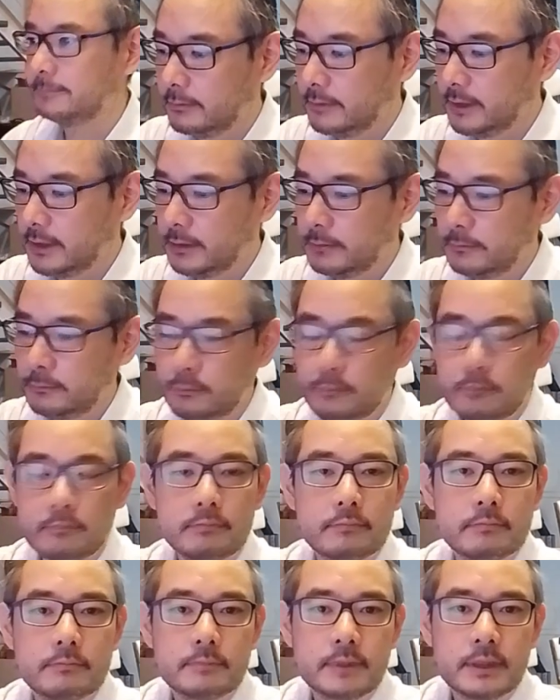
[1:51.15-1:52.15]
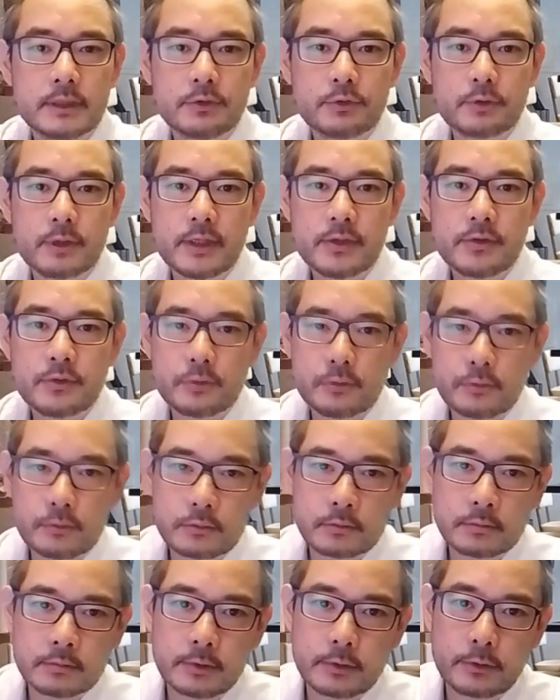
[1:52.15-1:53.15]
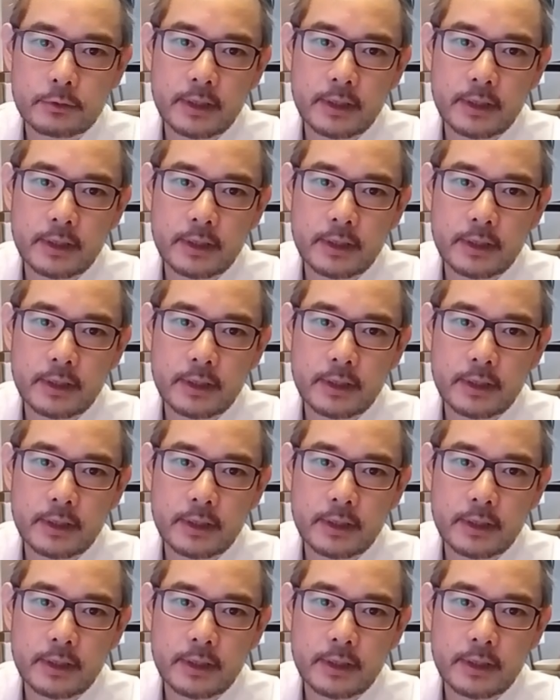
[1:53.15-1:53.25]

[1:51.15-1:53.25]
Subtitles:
When it tries to